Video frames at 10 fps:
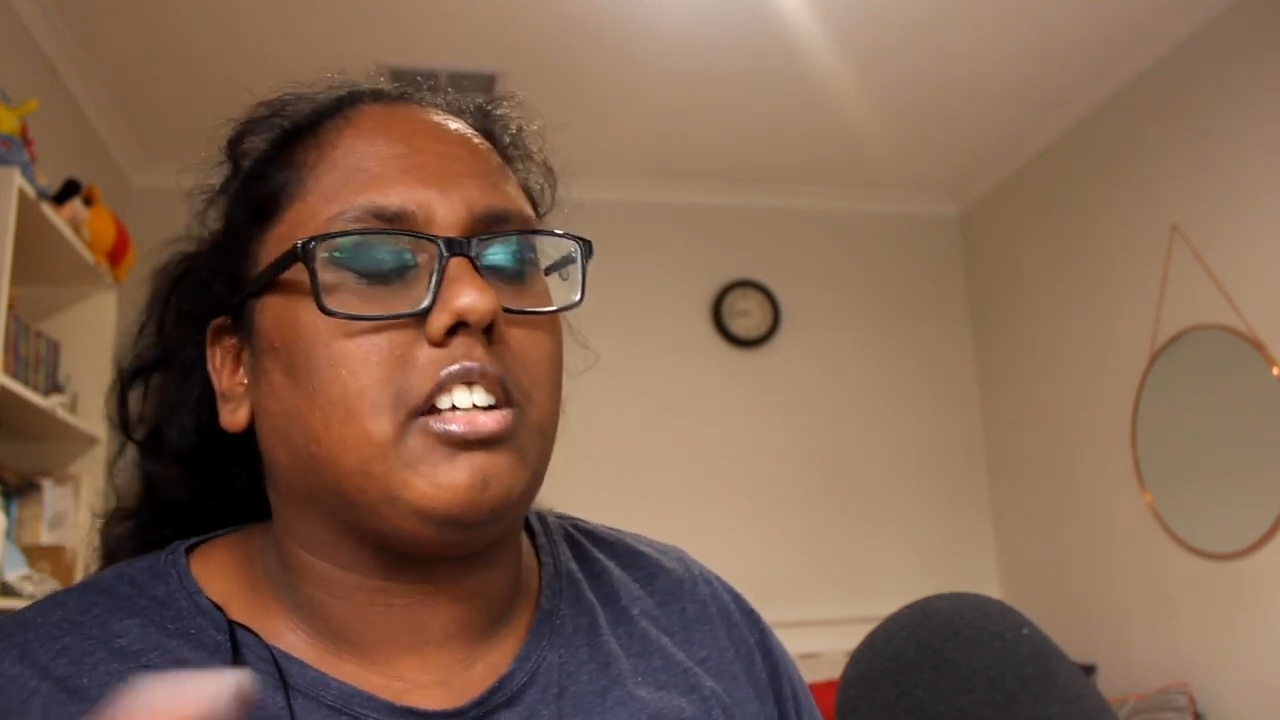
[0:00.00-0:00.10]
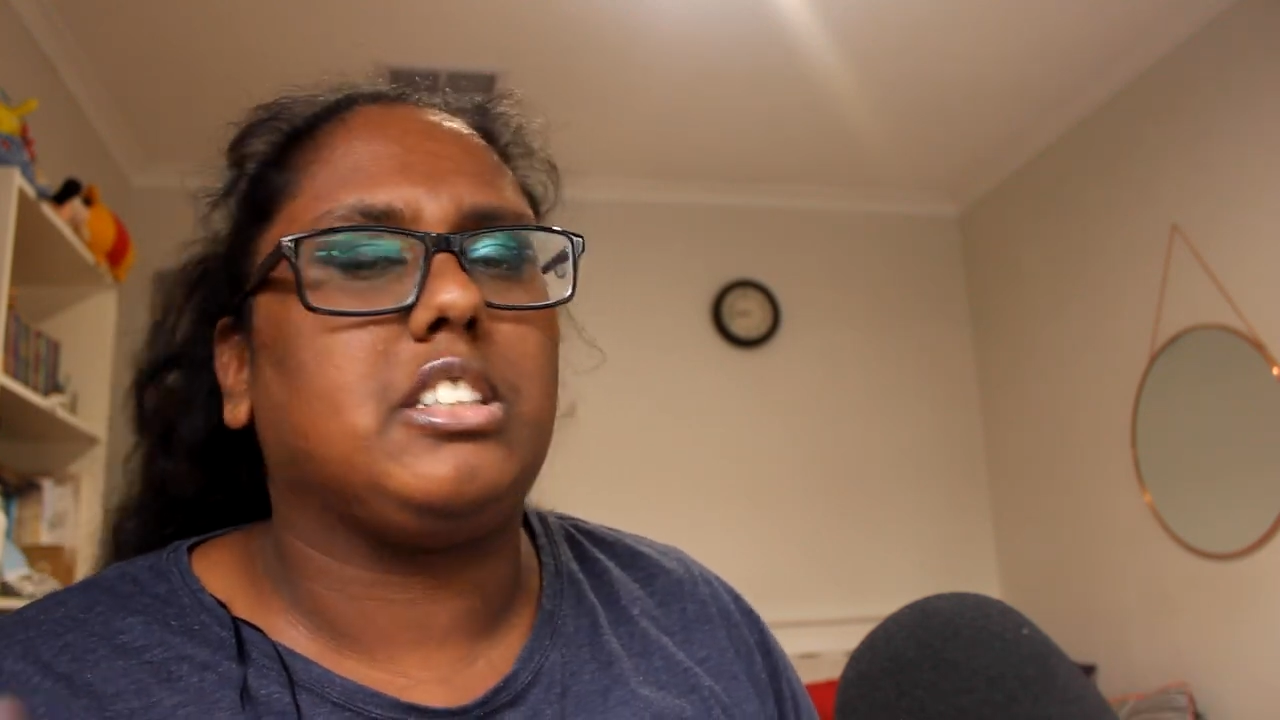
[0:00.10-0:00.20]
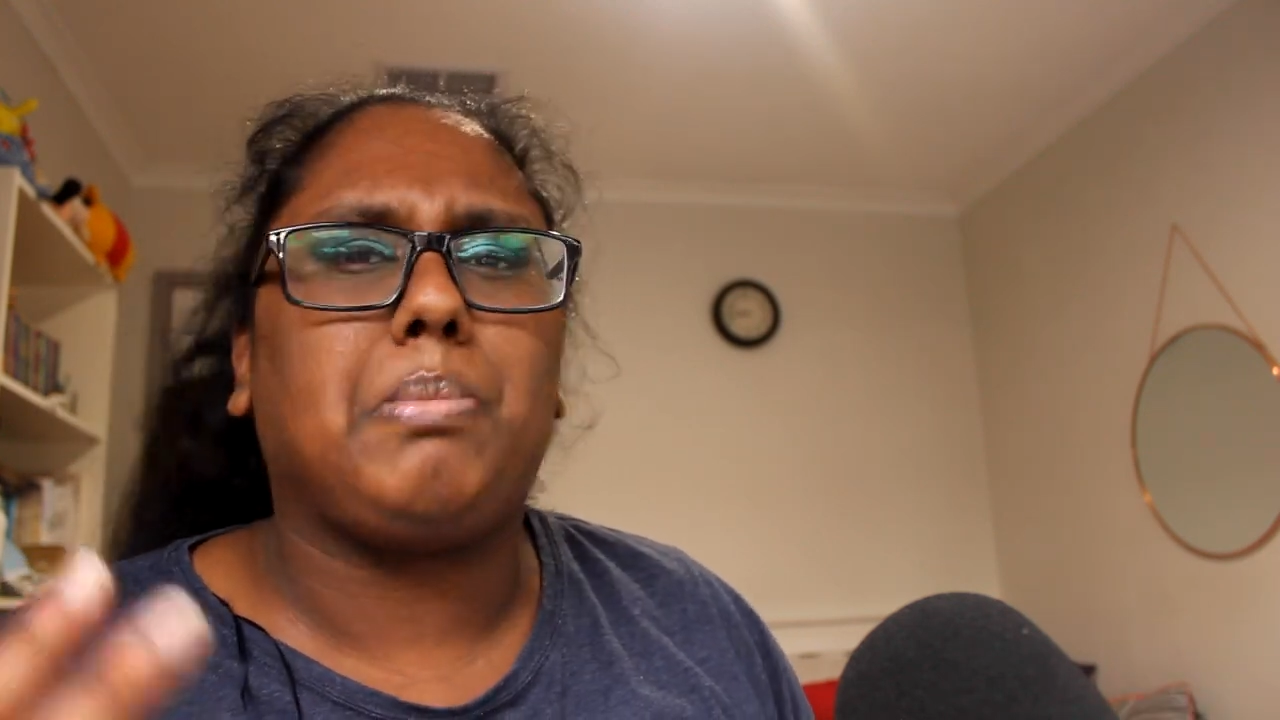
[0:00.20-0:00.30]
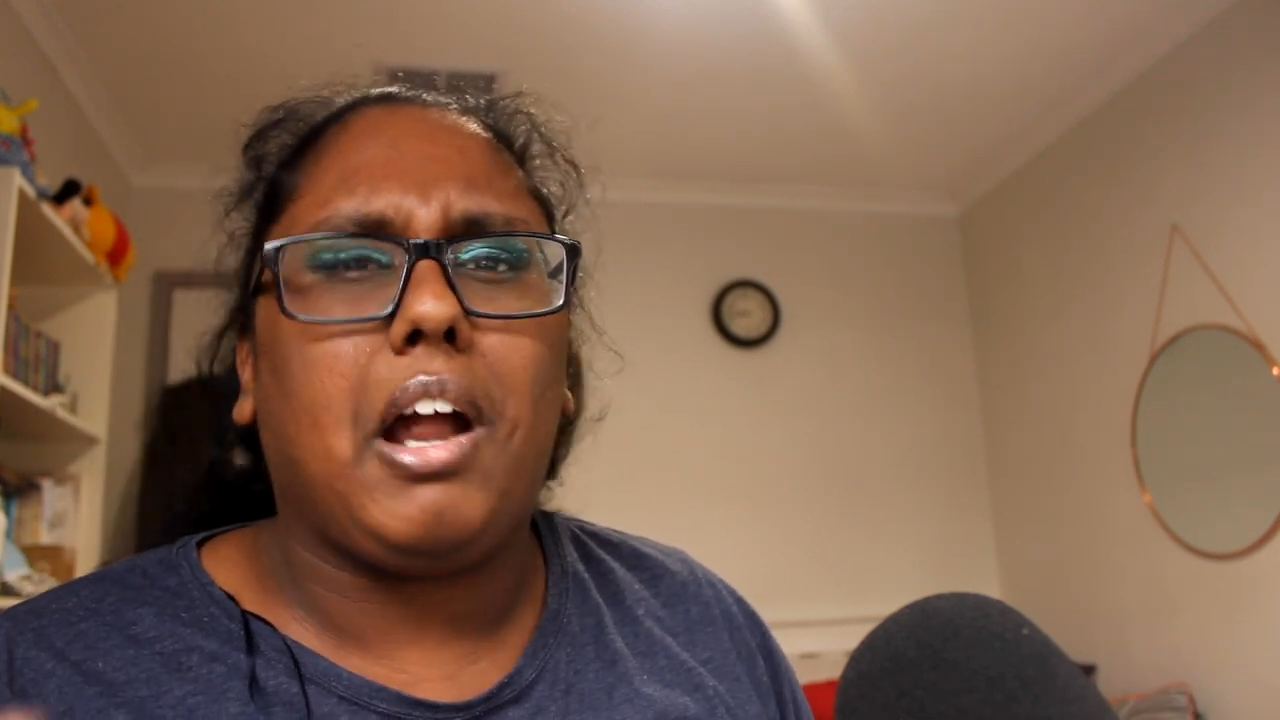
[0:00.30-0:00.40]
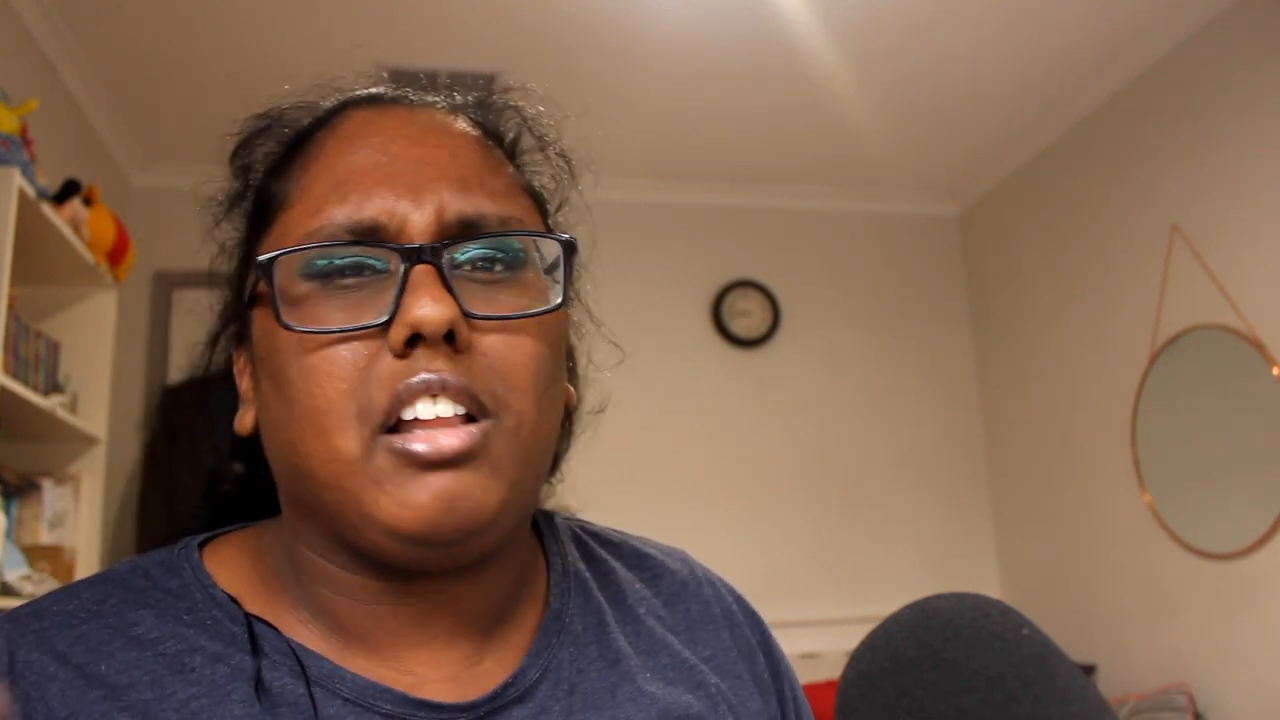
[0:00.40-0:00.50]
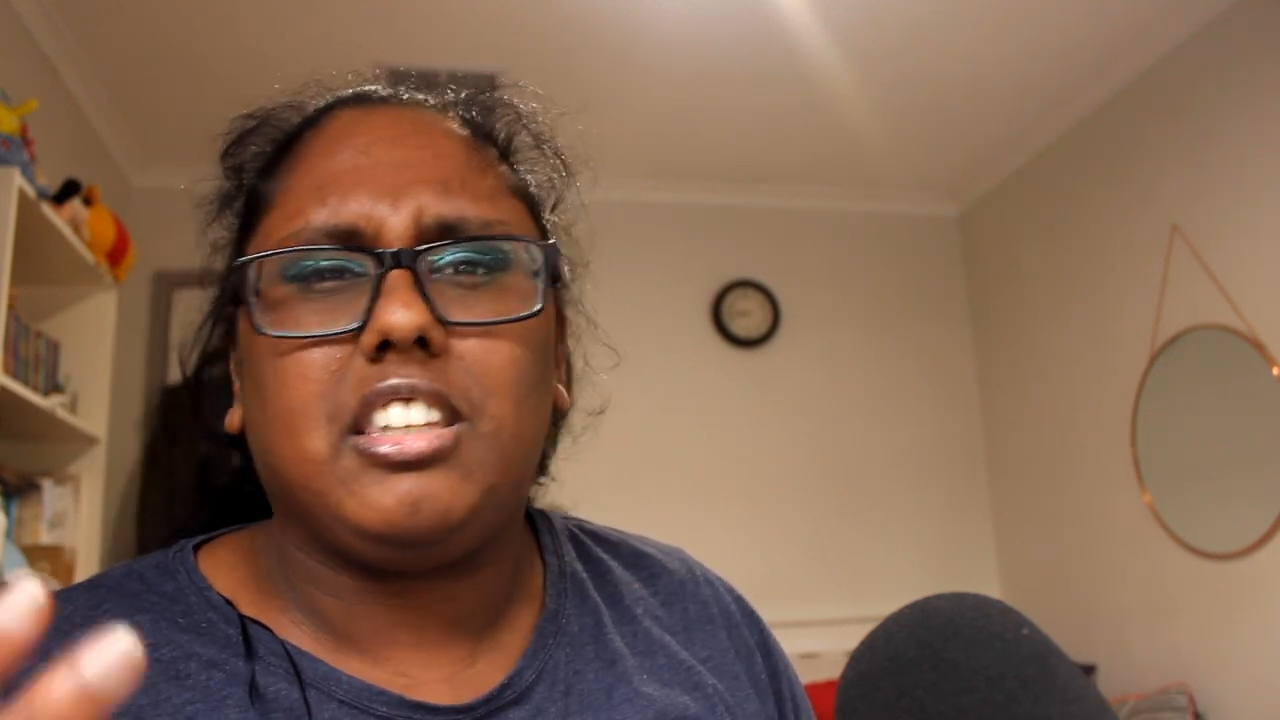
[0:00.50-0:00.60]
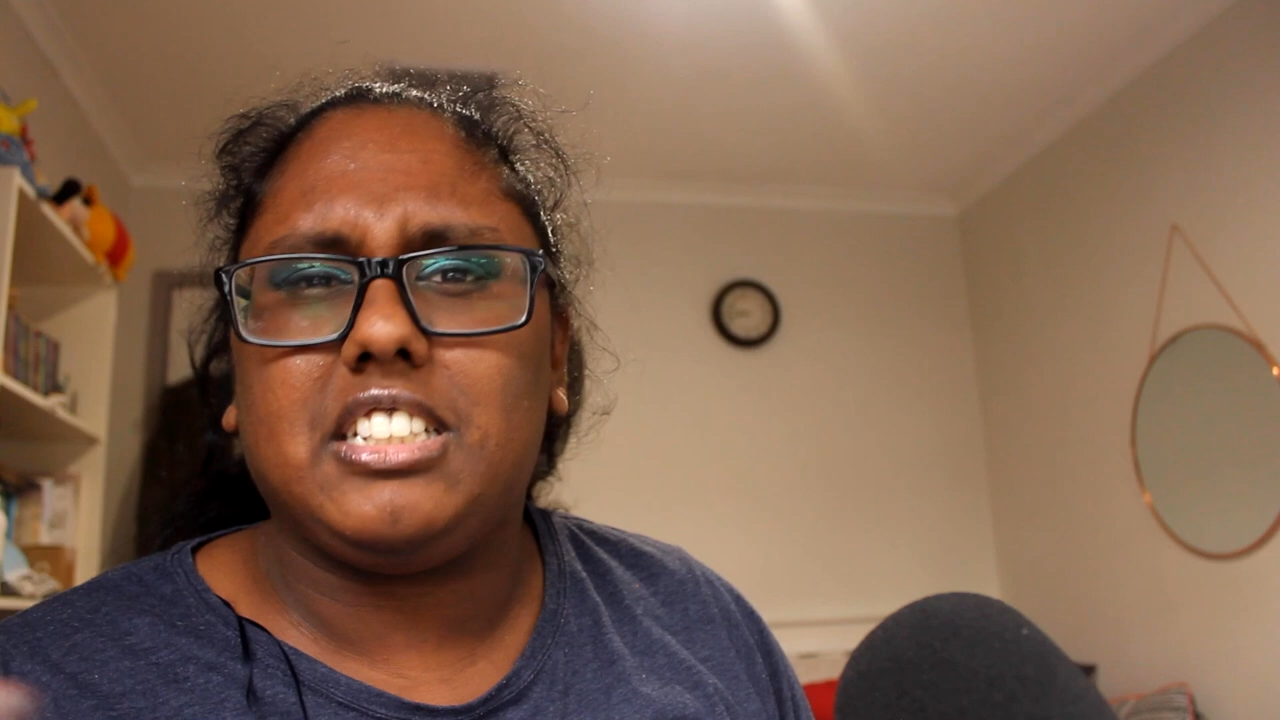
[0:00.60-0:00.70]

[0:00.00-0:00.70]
because apparently